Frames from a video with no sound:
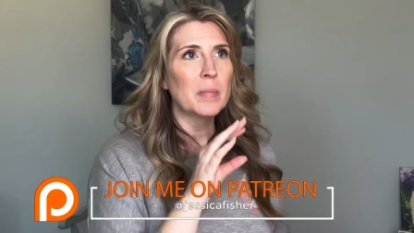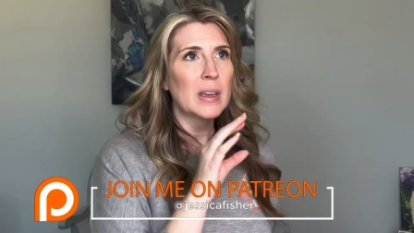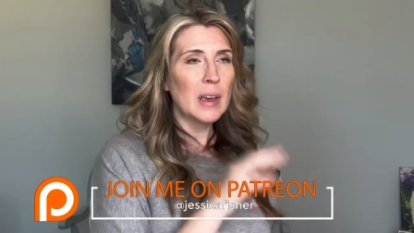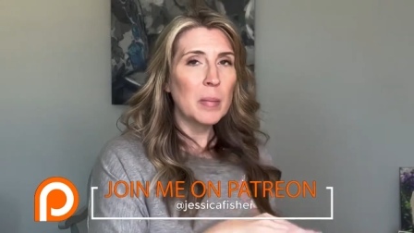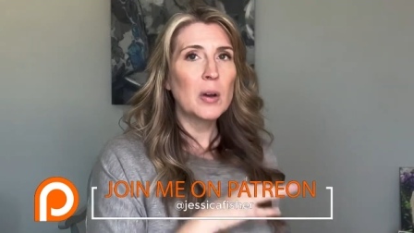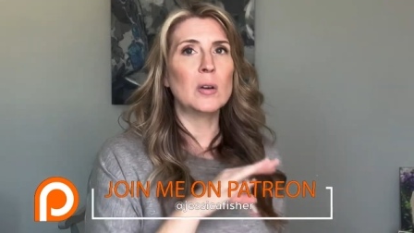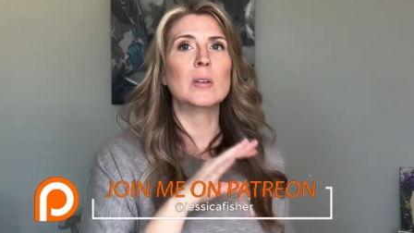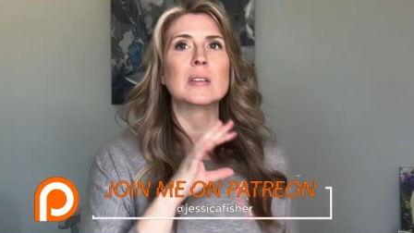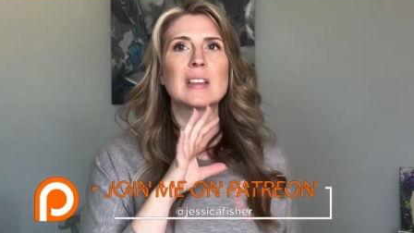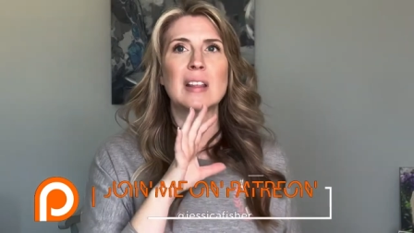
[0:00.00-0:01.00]

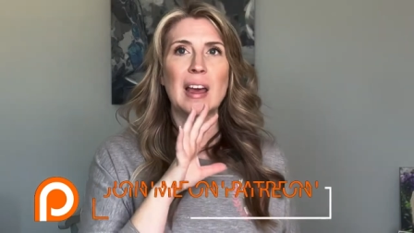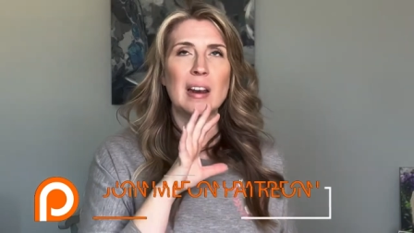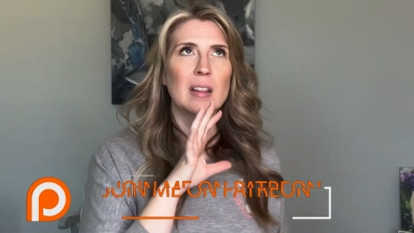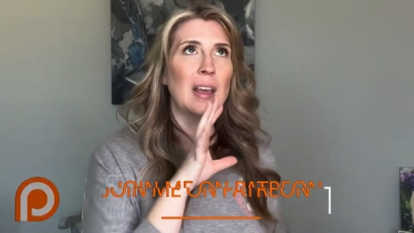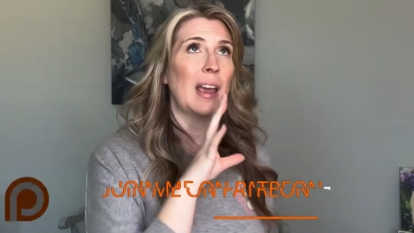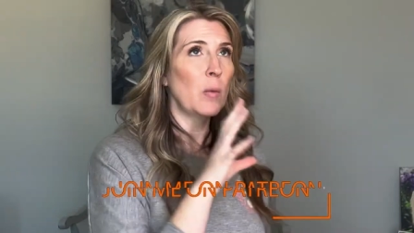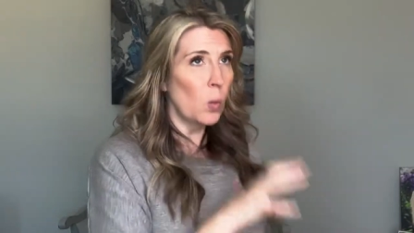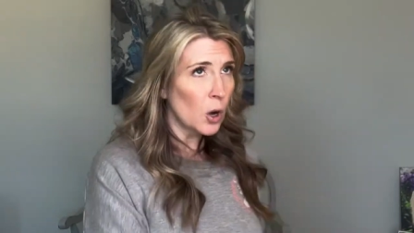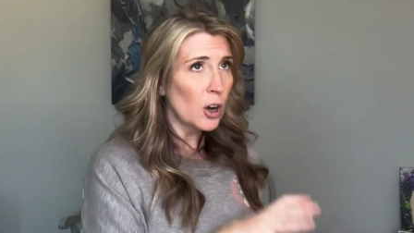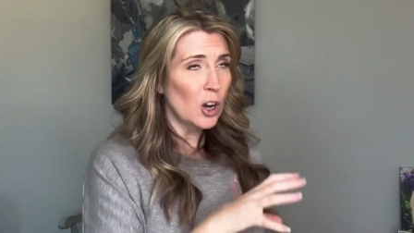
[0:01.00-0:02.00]
chemicals that they
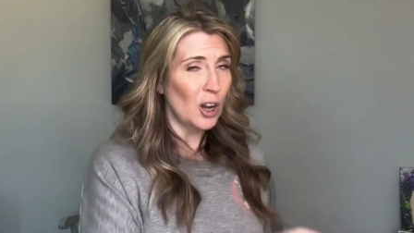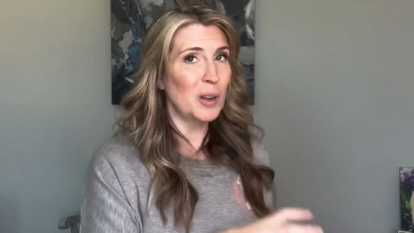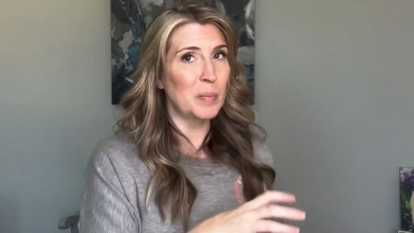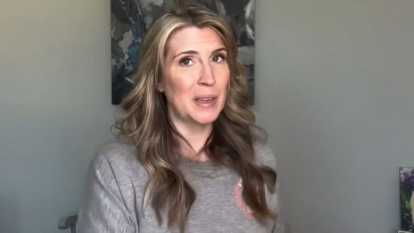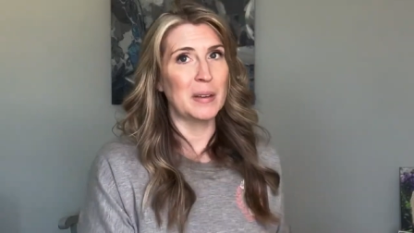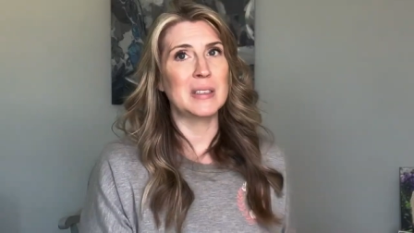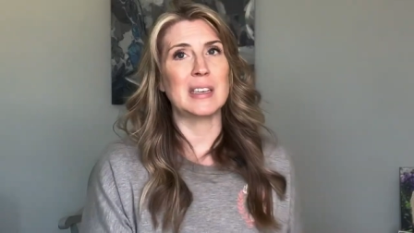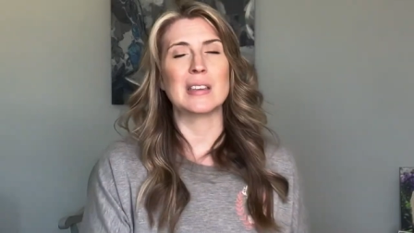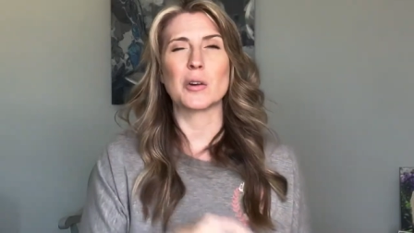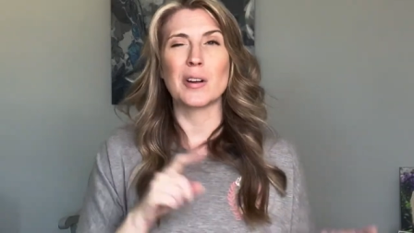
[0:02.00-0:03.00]
were called
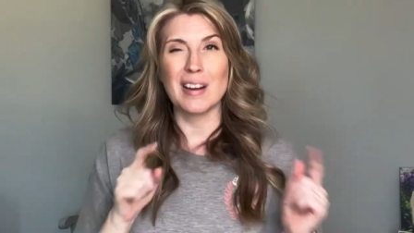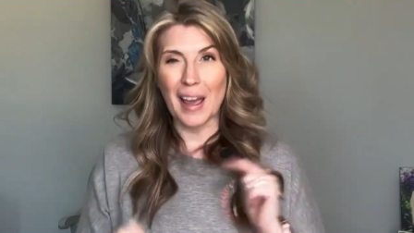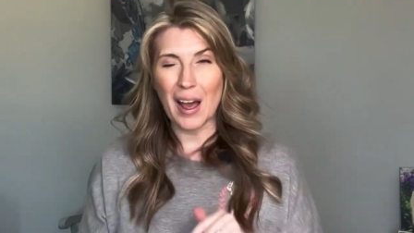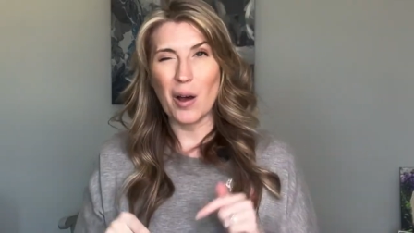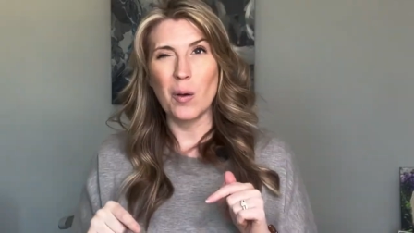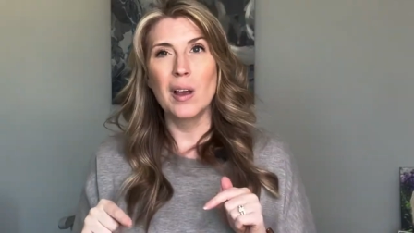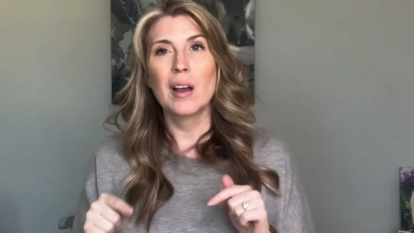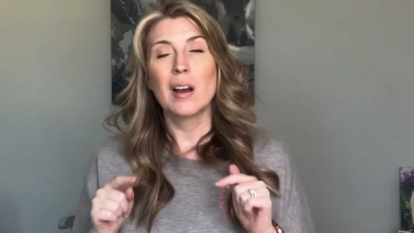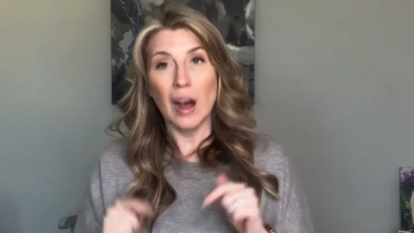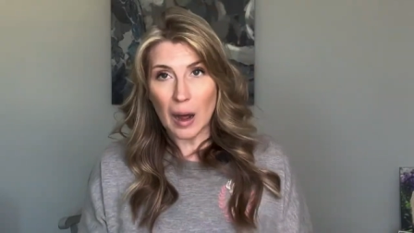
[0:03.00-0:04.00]
PFCs are now
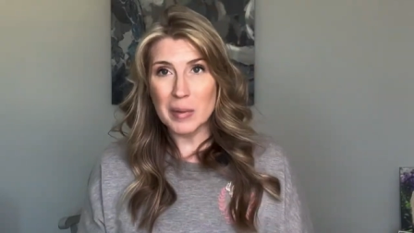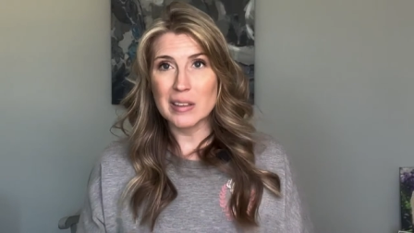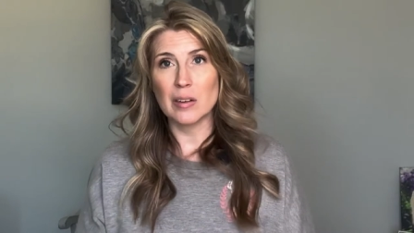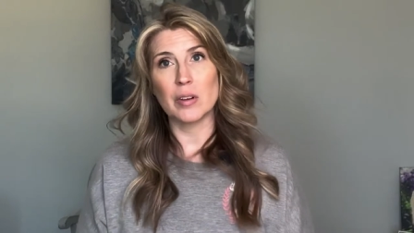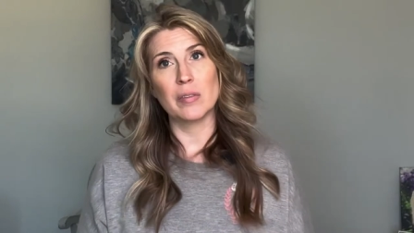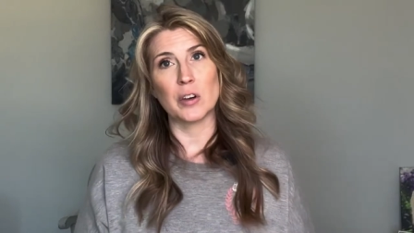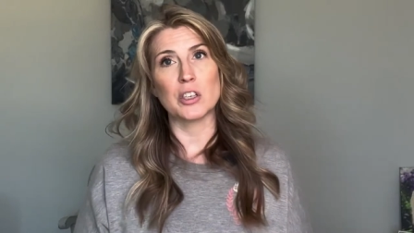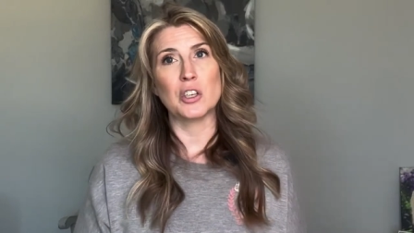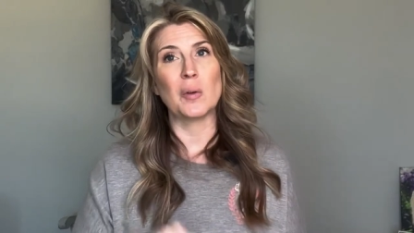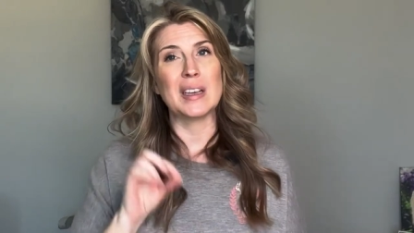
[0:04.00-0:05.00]
commonly referred
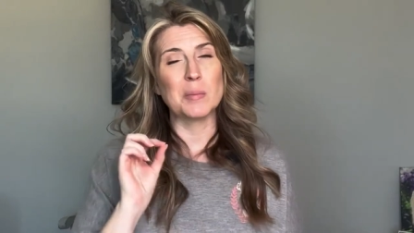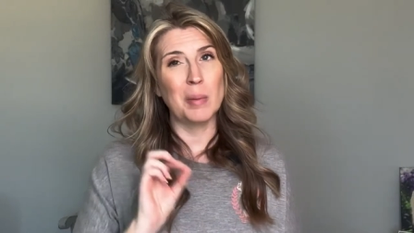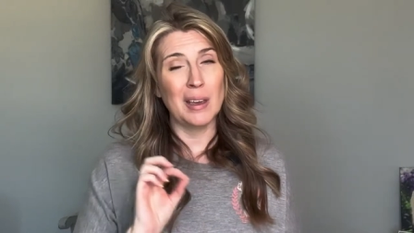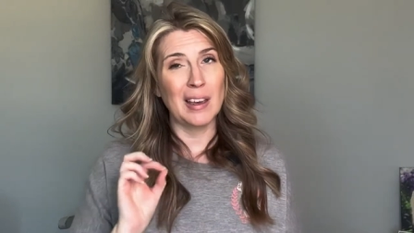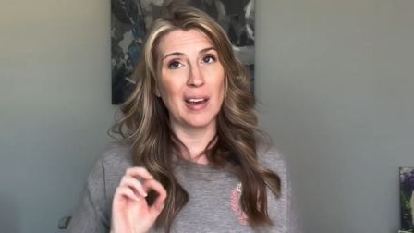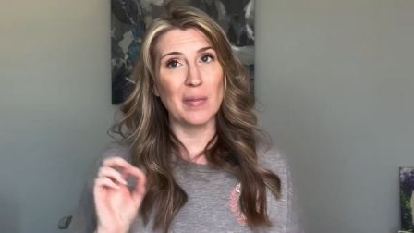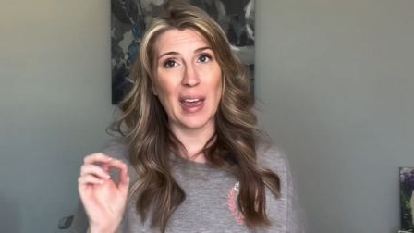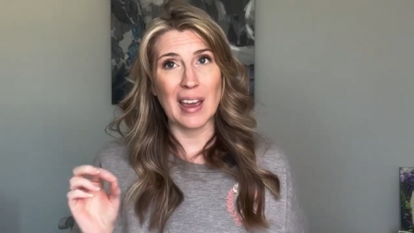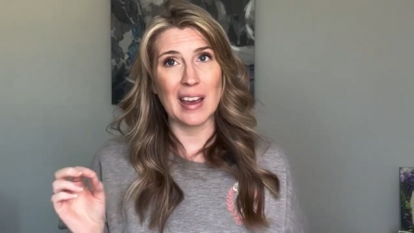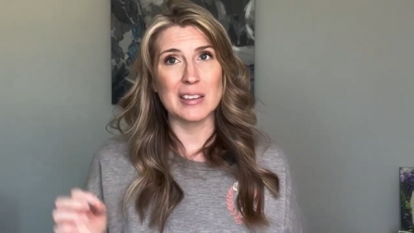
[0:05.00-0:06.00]
to as
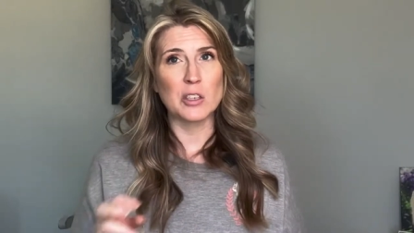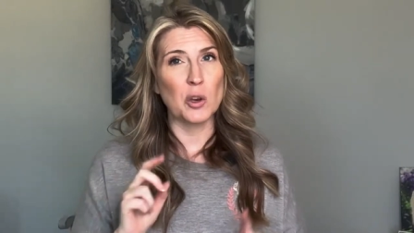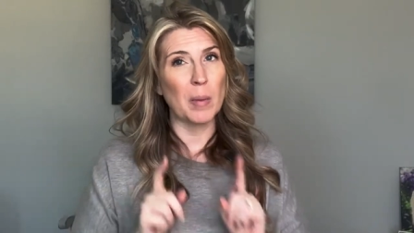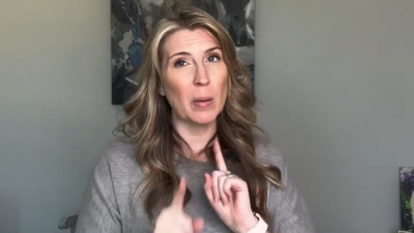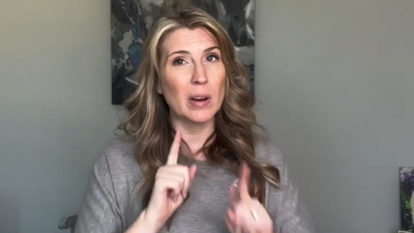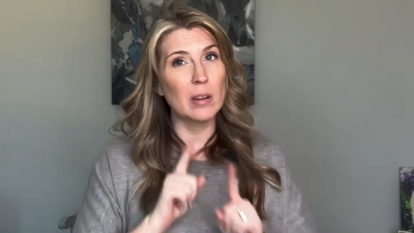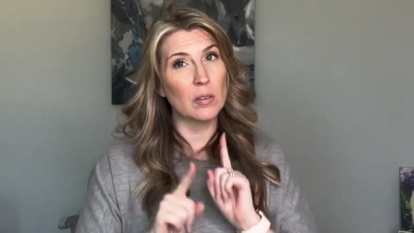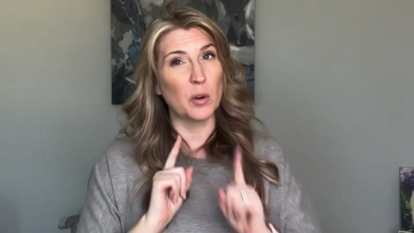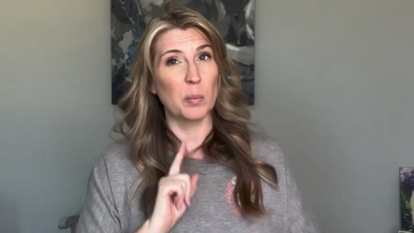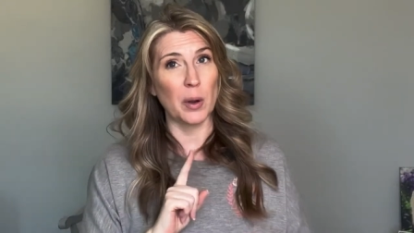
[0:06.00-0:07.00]
PFAS, so you might want to look
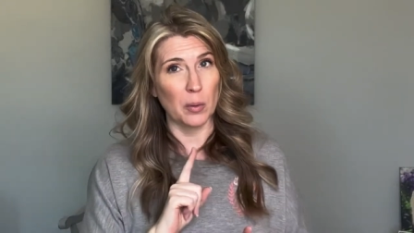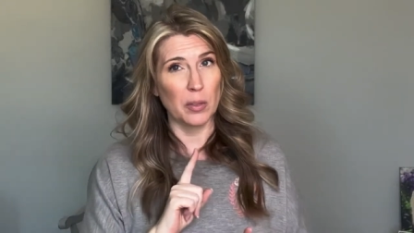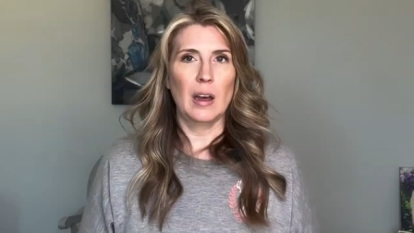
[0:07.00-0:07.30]
for both.